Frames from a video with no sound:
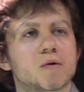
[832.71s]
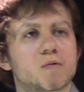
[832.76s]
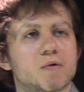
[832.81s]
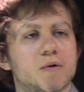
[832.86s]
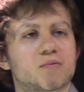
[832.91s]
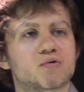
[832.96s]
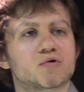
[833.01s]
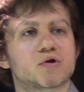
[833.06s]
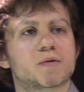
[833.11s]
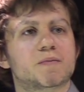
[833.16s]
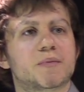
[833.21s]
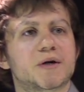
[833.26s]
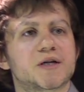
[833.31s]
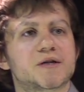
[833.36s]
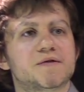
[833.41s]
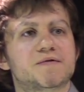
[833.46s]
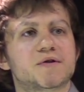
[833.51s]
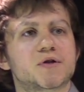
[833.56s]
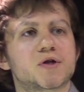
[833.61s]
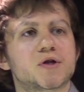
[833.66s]
we put it by
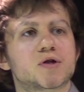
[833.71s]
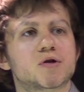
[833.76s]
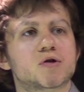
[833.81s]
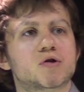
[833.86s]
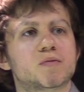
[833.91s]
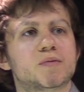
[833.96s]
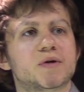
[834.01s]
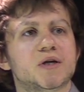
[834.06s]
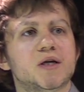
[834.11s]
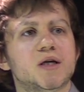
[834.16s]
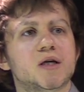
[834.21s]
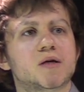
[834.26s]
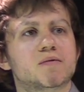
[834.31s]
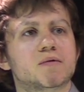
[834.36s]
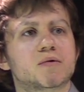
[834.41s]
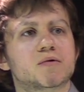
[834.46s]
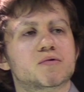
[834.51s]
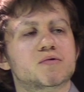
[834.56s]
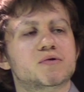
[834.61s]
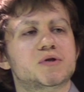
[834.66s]
definition to be
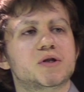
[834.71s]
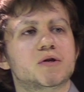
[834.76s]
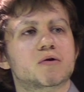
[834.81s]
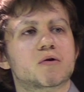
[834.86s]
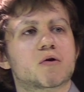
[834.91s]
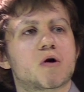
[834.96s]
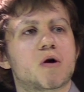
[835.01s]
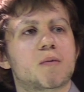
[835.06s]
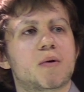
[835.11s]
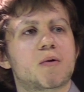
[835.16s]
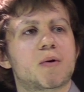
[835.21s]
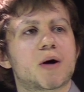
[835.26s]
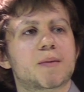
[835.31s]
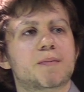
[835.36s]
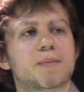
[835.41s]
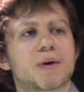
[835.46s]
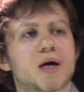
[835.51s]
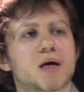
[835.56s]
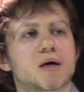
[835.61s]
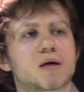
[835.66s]
equal to 0, comma 1
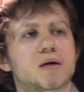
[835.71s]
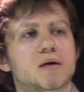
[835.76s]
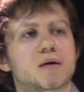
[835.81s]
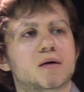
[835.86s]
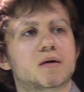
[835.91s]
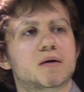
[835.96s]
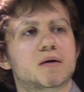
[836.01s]
pair.